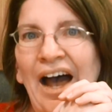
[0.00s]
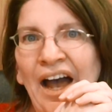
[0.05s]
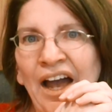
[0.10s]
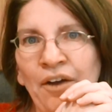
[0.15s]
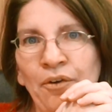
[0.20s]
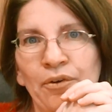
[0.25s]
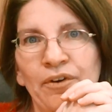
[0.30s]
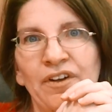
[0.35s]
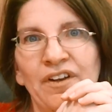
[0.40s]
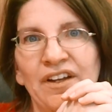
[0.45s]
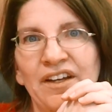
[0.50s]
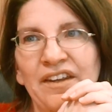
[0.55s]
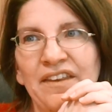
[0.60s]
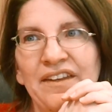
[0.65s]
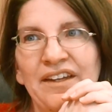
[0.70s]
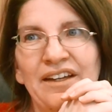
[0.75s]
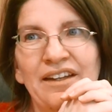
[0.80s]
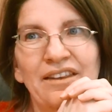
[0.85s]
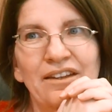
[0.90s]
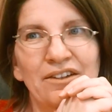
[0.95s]
I really
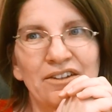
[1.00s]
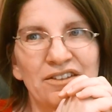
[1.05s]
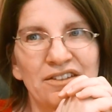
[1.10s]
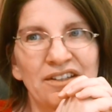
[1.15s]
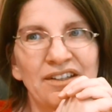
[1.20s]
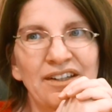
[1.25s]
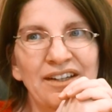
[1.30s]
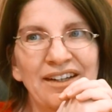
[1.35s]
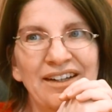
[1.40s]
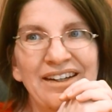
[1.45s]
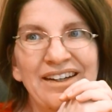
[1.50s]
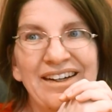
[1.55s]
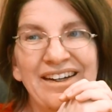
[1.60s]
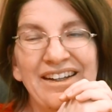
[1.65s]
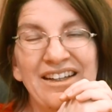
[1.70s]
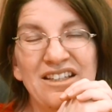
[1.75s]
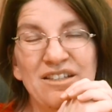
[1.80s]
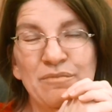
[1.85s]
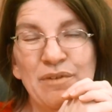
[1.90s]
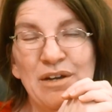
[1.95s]
think
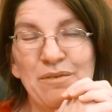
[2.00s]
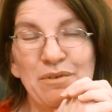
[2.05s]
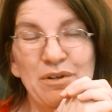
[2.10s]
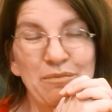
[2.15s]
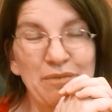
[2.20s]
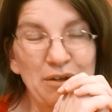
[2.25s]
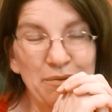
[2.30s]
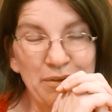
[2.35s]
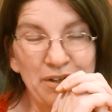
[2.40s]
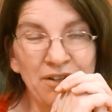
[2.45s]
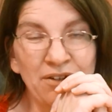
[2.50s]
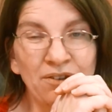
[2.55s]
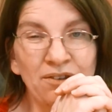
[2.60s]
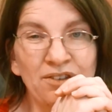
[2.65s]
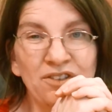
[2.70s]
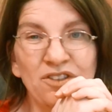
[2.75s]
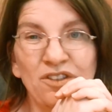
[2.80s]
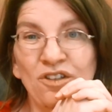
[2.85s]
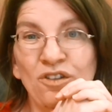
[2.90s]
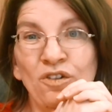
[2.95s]
and this may be me being
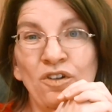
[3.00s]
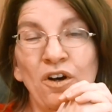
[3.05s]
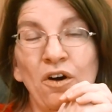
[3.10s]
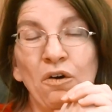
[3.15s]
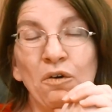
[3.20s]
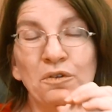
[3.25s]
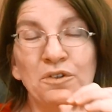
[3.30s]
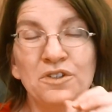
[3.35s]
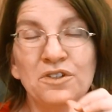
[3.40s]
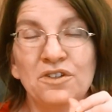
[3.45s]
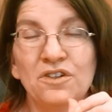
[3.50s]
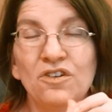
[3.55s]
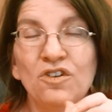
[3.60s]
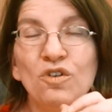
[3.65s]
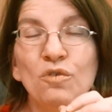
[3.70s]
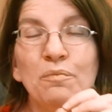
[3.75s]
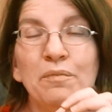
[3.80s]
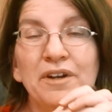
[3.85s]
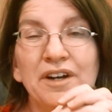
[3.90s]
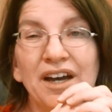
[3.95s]
old
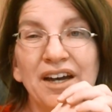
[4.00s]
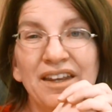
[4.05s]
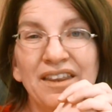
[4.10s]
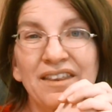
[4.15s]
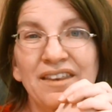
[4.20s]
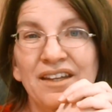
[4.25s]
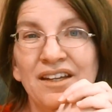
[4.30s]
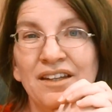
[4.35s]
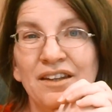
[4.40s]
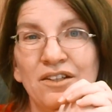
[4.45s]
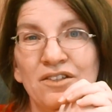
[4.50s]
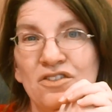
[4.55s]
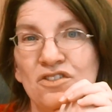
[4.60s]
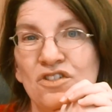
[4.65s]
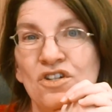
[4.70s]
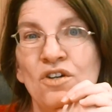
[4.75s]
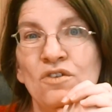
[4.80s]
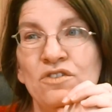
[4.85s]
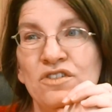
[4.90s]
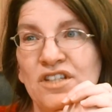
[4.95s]
school, but I think there's
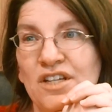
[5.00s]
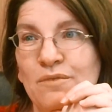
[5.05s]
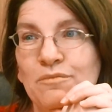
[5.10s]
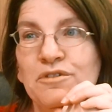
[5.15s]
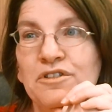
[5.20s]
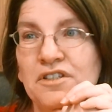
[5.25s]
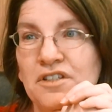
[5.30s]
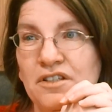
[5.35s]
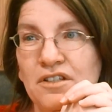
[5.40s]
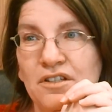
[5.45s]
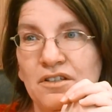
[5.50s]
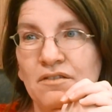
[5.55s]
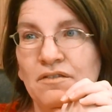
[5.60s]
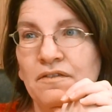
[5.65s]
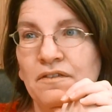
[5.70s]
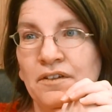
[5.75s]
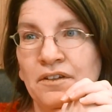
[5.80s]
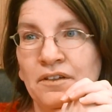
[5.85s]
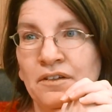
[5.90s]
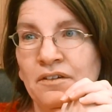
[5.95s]
no substitute
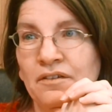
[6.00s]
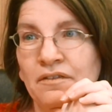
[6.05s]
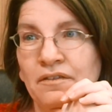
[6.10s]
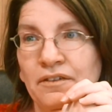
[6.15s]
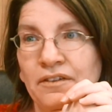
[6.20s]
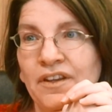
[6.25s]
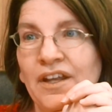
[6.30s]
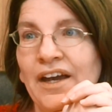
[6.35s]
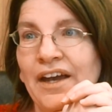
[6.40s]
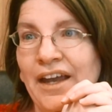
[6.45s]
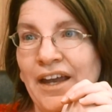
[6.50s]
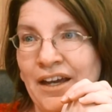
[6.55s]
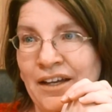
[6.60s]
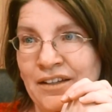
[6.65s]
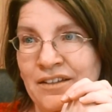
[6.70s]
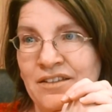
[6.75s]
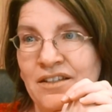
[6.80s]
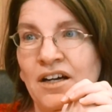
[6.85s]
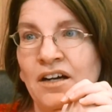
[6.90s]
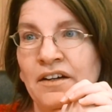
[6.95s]
for that
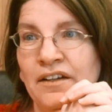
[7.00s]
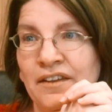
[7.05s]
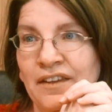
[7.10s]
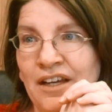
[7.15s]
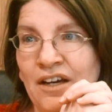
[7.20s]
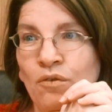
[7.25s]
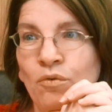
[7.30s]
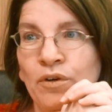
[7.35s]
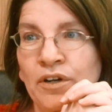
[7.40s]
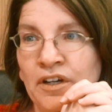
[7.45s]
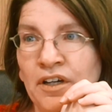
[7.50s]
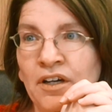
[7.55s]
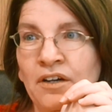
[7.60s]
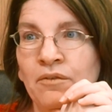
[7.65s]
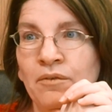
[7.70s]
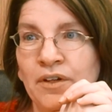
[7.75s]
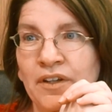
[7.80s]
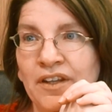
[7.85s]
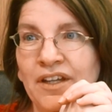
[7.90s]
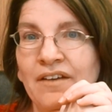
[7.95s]
hands-on and that
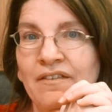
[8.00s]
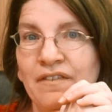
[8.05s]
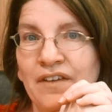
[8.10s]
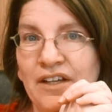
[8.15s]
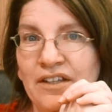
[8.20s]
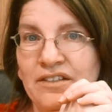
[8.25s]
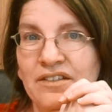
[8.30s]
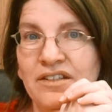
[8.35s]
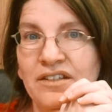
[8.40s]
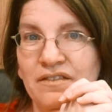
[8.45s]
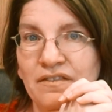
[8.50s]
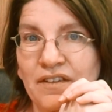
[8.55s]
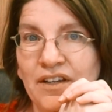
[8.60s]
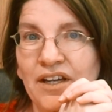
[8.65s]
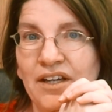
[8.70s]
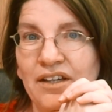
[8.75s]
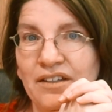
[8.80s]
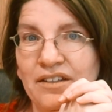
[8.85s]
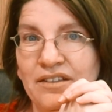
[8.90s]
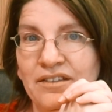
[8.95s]
one-on-one, that
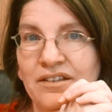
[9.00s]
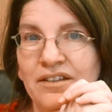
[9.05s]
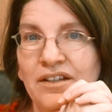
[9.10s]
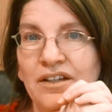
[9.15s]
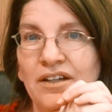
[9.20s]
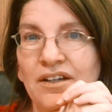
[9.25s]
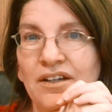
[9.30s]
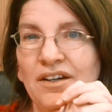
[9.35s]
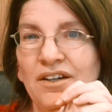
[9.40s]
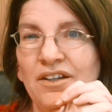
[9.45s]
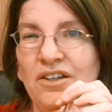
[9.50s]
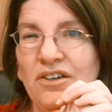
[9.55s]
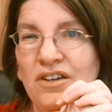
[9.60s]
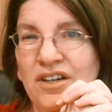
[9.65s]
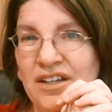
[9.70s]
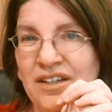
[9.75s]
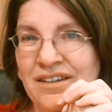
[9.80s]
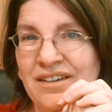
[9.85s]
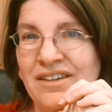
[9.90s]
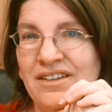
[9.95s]
face-to-face. You
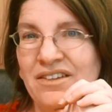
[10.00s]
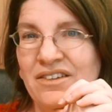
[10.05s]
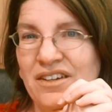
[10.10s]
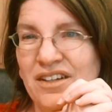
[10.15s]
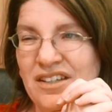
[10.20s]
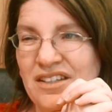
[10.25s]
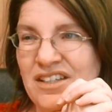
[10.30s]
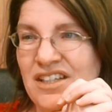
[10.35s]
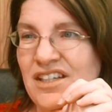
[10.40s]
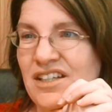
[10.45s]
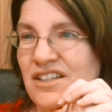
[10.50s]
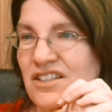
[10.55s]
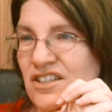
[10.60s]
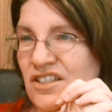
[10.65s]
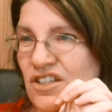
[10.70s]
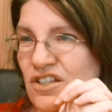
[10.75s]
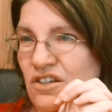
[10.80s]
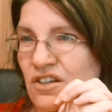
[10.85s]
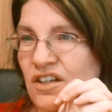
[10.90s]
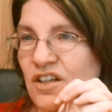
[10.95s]
can teach
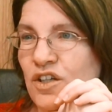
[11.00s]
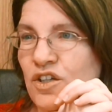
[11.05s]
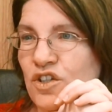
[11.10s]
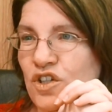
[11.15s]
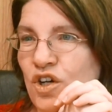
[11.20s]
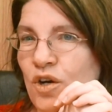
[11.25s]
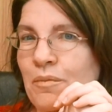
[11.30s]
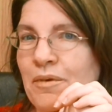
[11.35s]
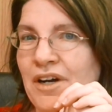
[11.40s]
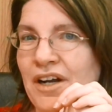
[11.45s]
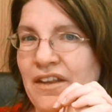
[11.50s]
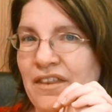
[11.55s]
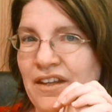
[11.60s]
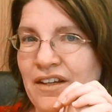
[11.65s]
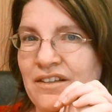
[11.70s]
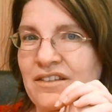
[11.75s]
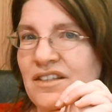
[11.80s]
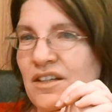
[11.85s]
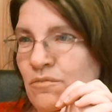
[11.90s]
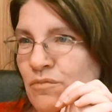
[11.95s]
and you can show, but I
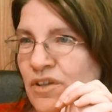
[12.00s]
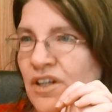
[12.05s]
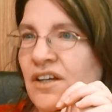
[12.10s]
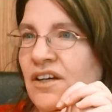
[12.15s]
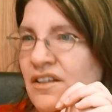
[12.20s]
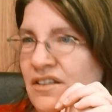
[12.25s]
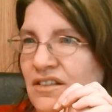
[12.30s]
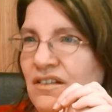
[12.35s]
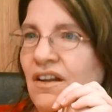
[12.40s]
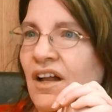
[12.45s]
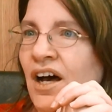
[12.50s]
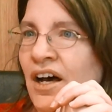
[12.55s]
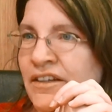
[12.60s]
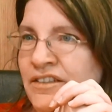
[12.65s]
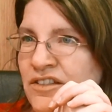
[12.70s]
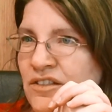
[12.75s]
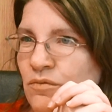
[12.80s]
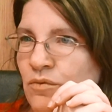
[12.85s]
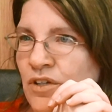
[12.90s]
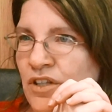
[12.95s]
think something is
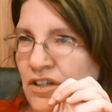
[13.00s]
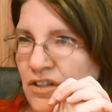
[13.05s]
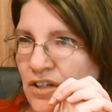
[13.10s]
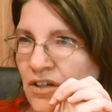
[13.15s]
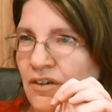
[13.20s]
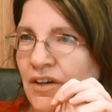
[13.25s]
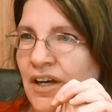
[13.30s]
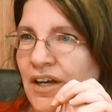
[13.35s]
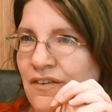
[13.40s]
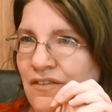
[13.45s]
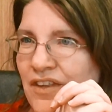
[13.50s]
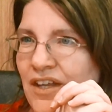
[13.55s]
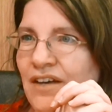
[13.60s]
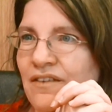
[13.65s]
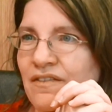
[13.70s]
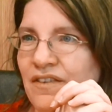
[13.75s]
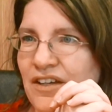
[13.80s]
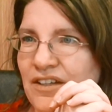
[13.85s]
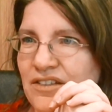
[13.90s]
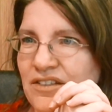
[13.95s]
lost when you don't have
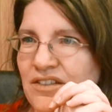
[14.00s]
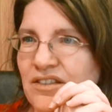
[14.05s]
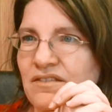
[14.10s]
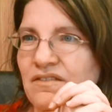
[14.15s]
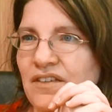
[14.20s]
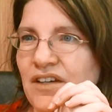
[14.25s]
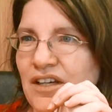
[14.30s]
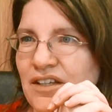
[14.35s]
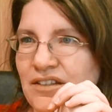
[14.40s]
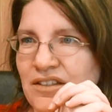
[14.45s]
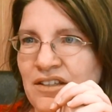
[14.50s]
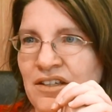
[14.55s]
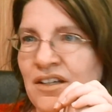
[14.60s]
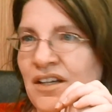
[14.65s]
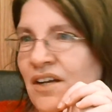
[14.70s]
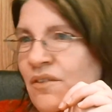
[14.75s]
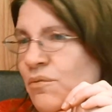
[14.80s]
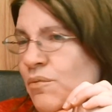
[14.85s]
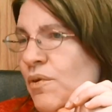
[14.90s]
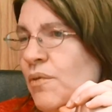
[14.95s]
that face-to-face.
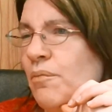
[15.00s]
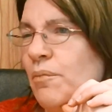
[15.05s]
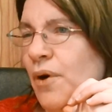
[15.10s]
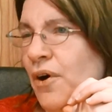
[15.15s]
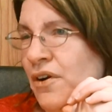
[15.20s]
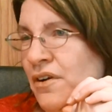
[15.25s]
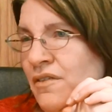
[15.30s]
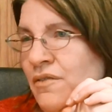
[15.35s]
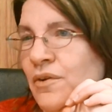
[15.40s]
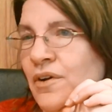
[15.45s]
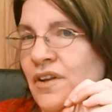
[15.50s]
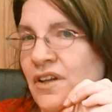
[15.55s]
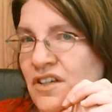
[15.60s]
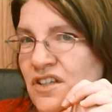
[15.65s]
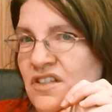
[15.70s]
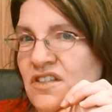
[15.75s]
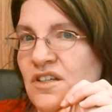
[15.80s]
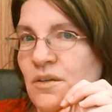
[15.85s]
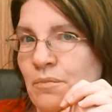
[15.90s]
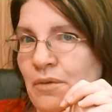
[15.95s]
And part of it really
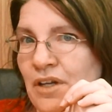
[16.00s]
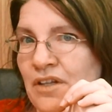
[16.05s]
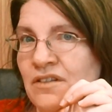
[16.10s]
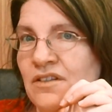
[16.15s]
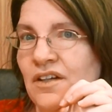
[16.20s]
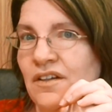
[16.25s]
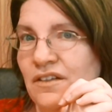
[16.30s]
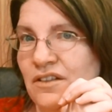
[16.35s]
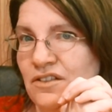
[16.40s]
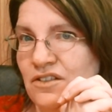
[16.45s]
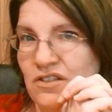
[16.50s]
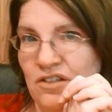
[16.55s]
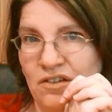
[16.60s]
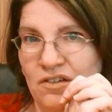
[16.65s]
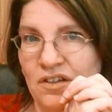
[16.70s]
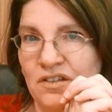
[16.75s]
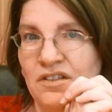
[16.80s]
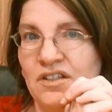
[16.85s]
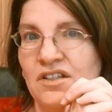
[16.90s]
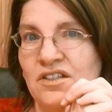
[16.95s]
just depends on the
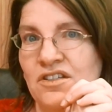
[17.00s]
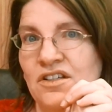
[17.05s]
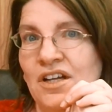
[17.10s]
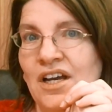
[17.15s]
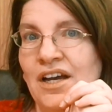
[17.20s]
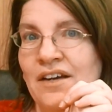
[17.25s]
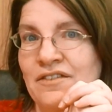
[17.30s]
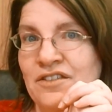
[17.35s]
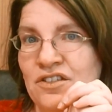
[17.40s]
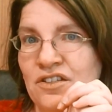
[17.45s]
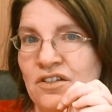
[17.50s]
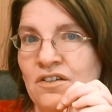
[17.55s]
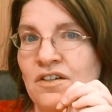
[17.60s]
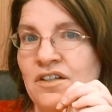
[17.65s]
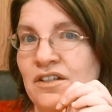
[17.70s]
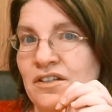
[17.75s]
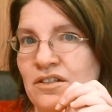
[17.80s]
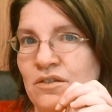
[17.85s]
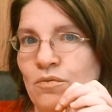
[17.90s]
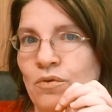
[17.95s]
students, because you'll have
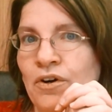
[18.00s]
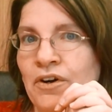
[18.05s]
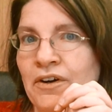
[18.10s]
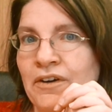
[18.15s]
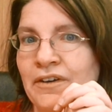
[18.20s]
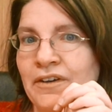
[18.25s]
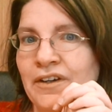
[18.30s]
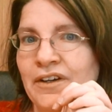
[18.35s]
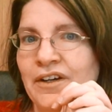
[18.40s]
students where